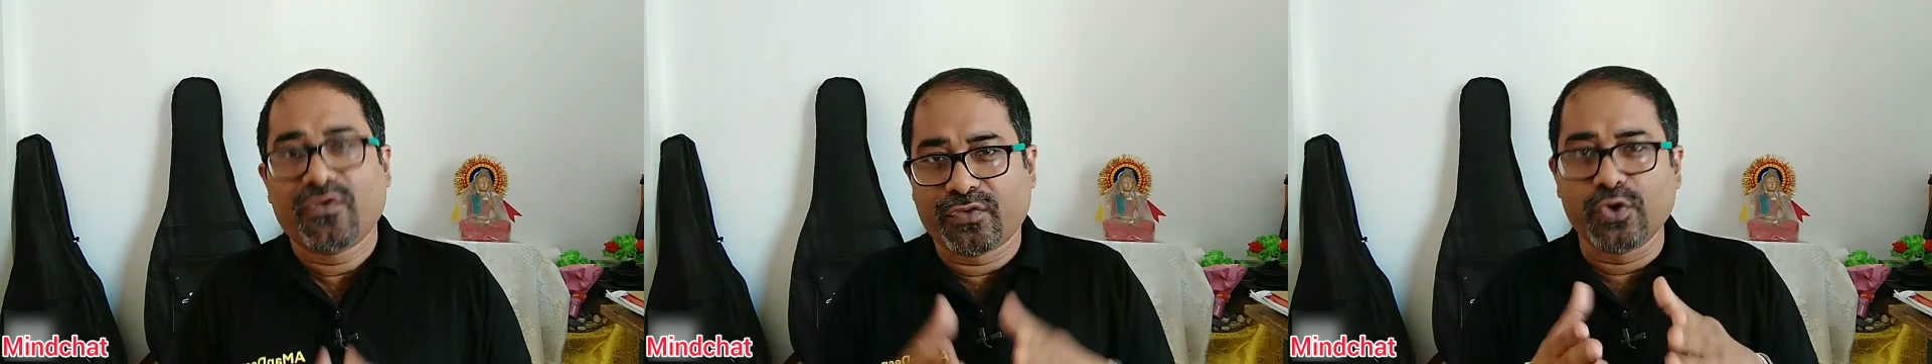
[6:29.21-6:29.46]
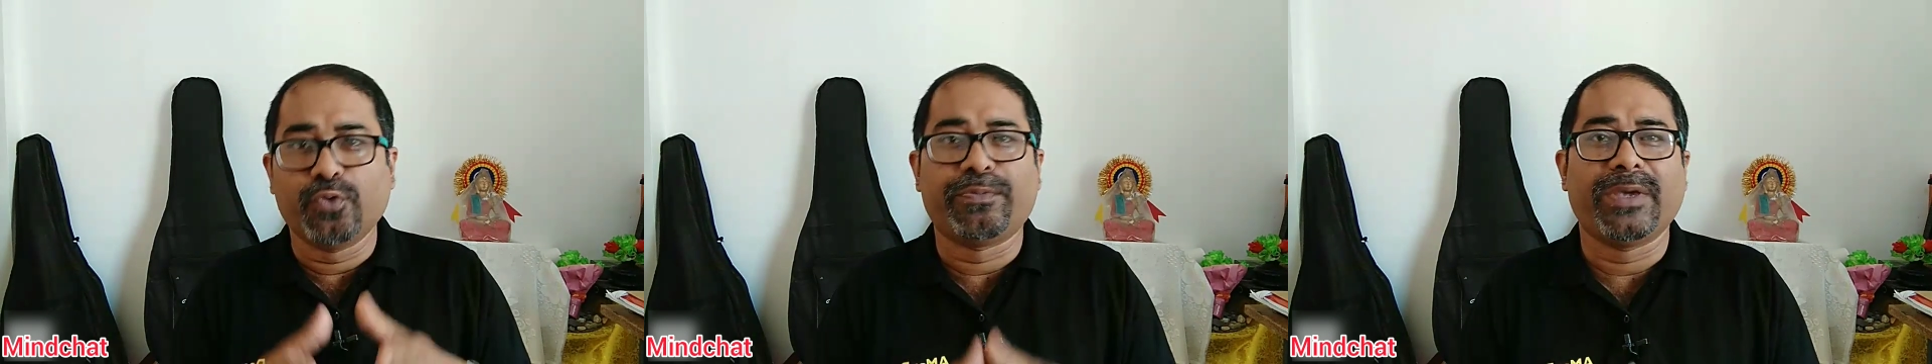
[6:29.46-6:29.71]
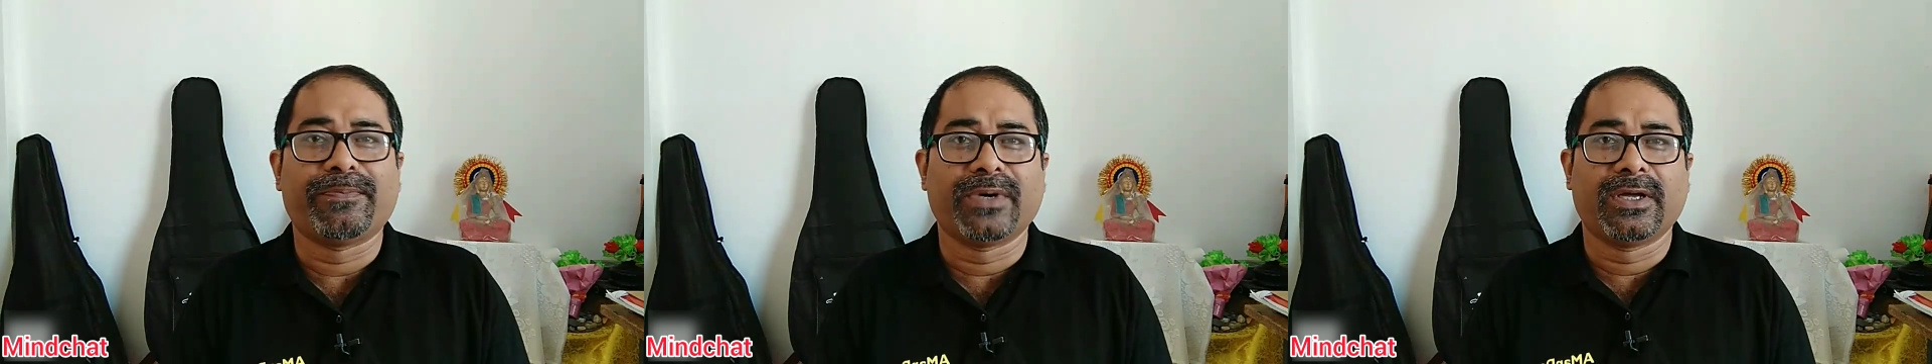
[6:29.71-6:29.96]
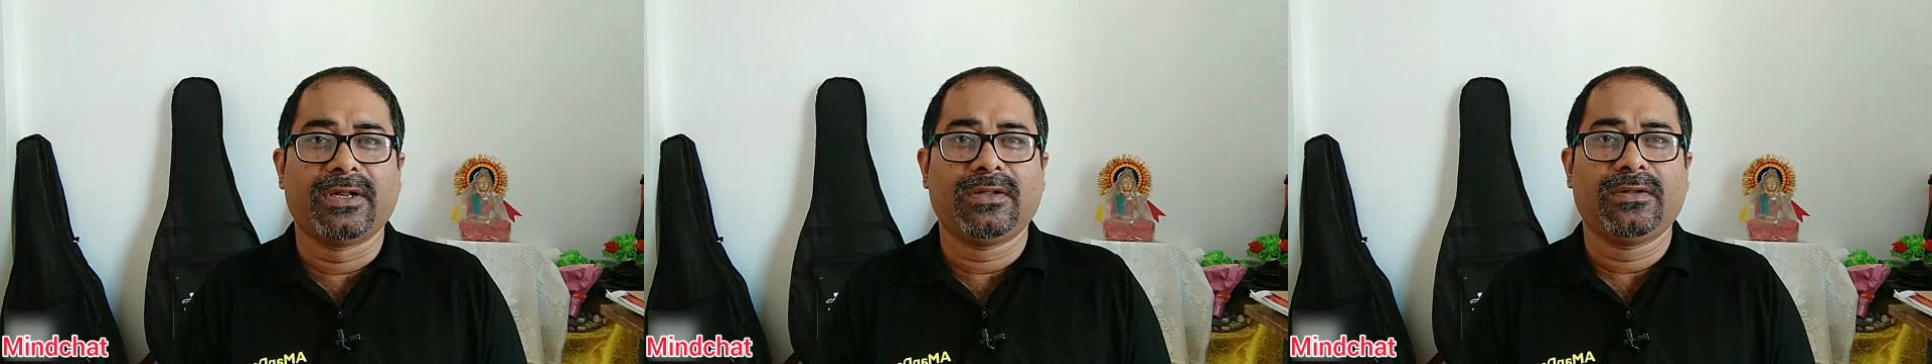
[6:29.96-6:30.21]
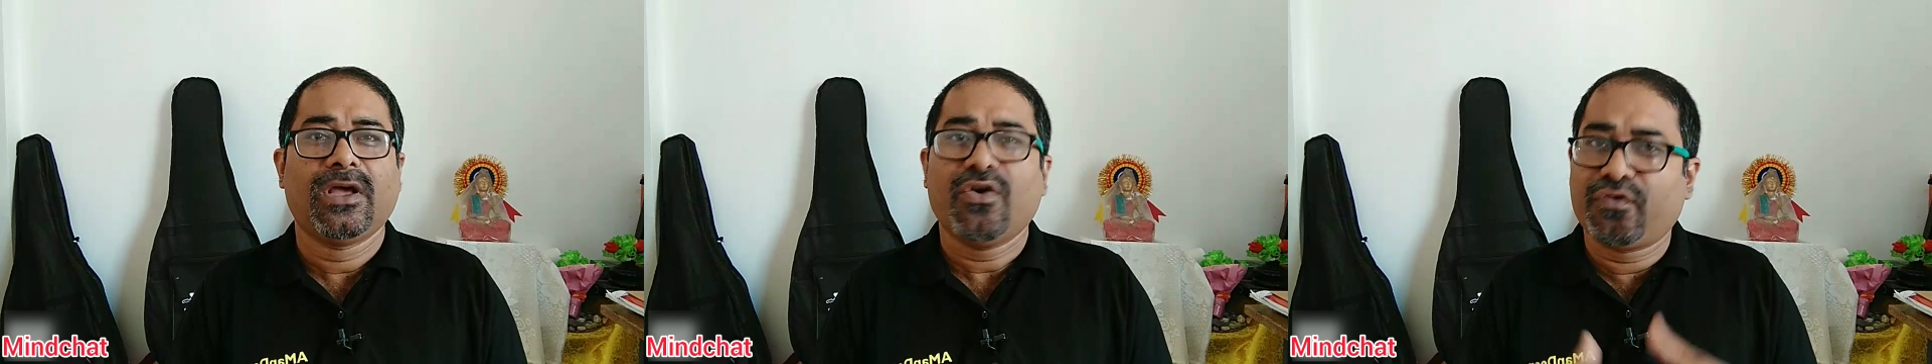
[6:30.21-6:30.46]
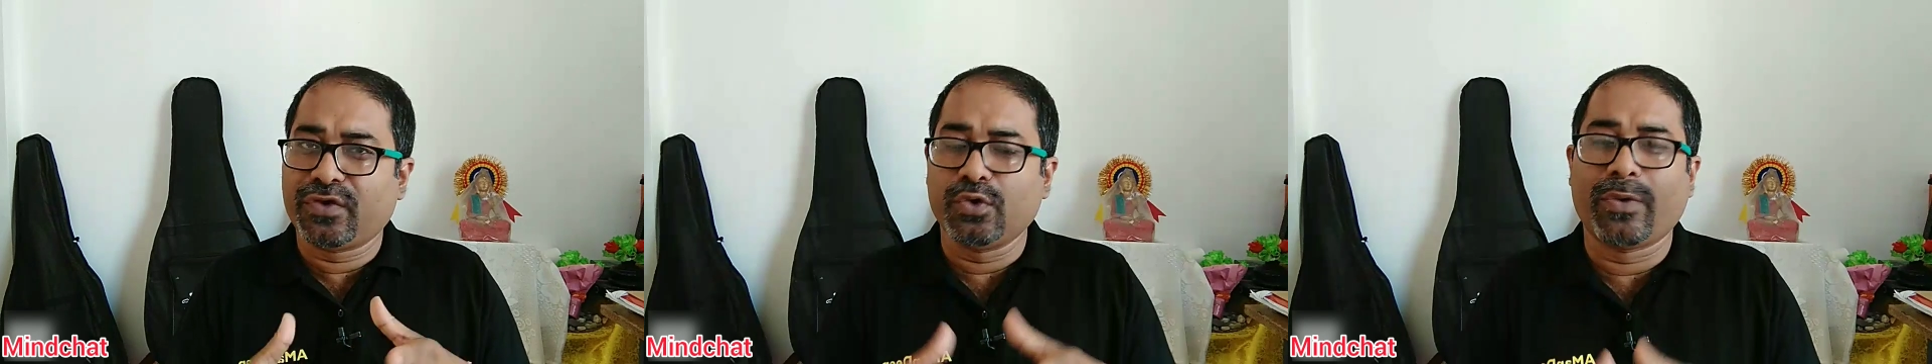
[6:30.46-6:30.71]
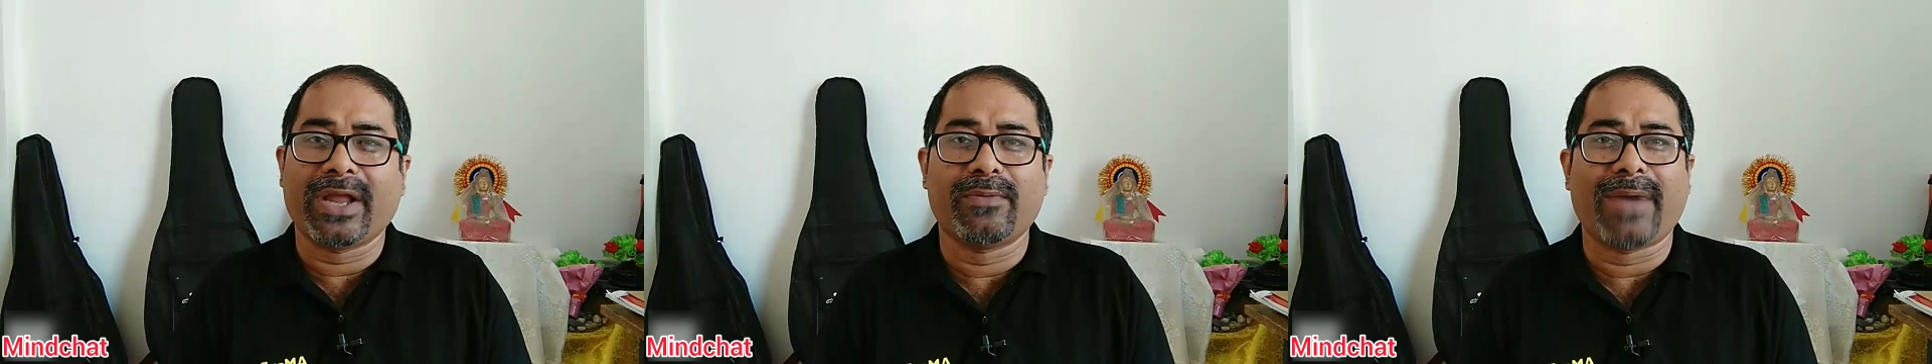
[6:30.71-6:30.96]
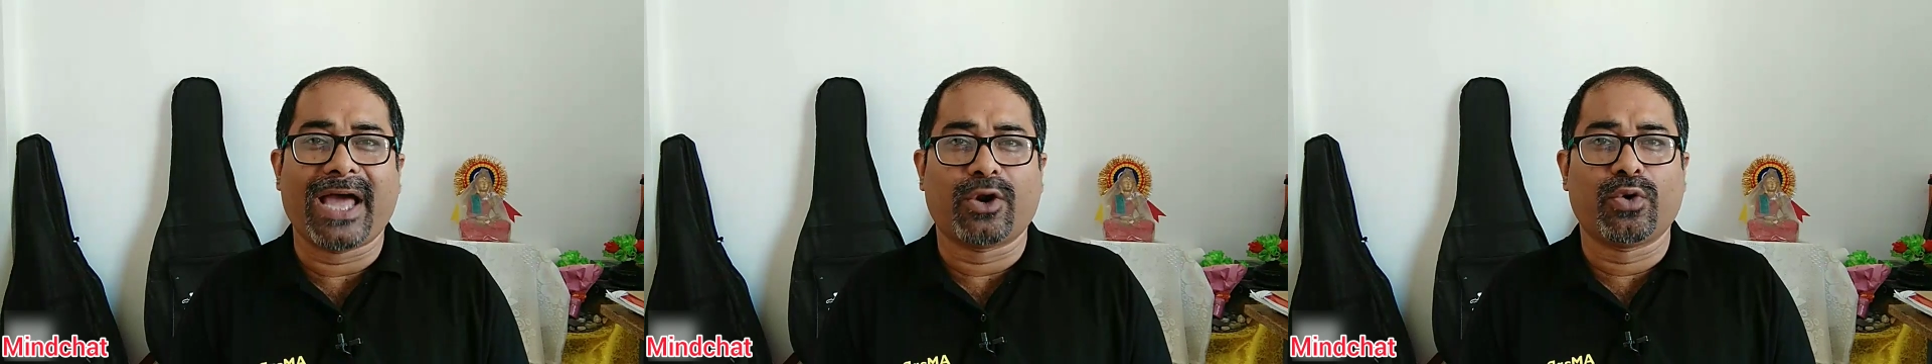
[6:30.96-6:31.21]
Few people, few
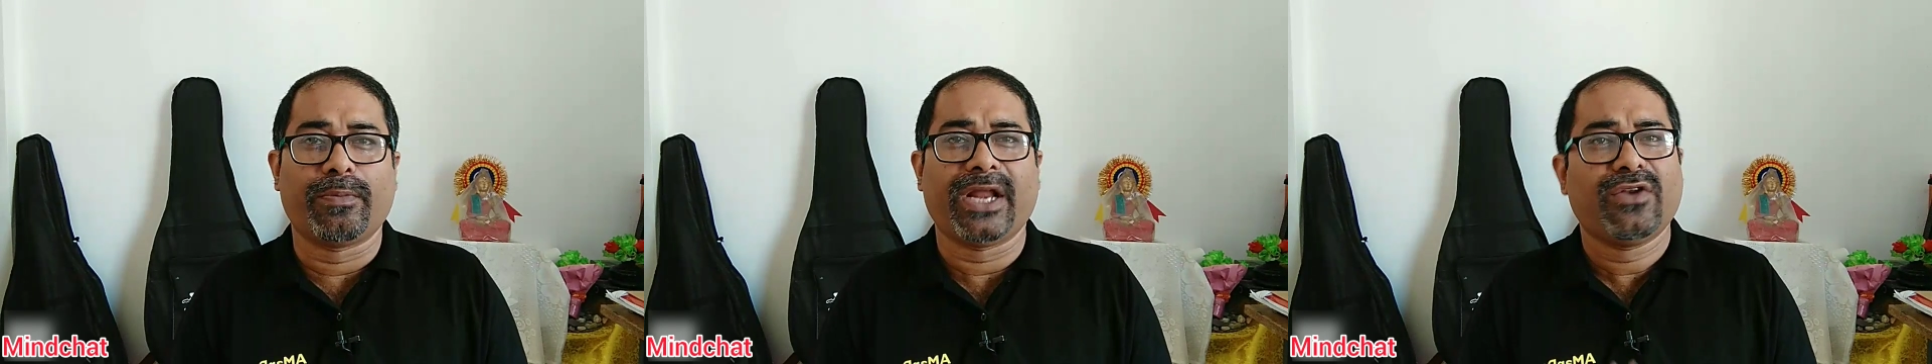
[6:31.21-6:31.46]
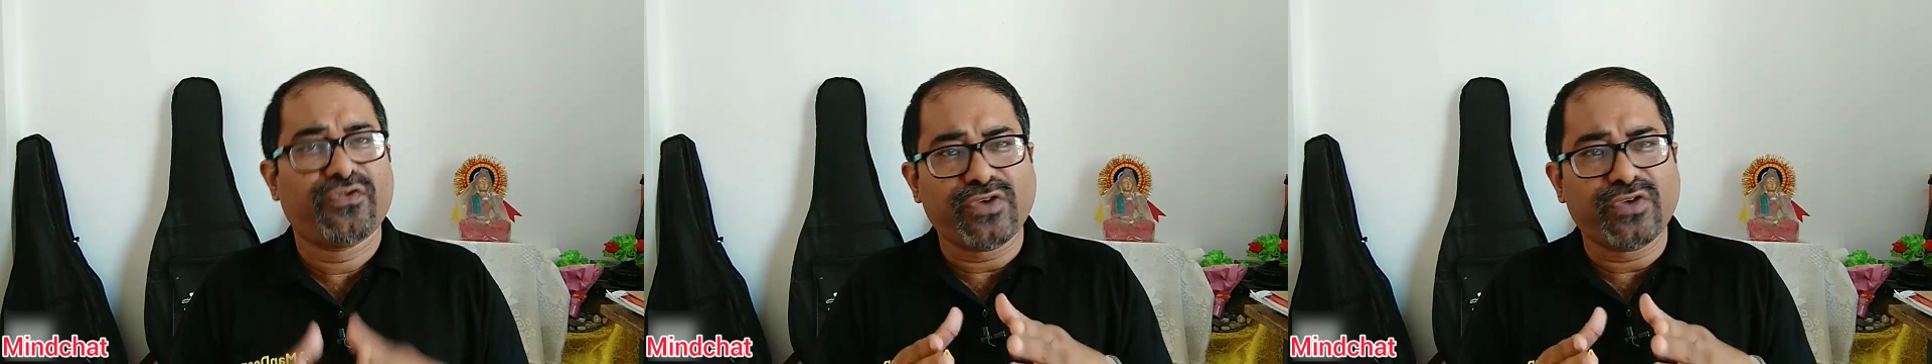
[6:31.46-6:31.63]
environment,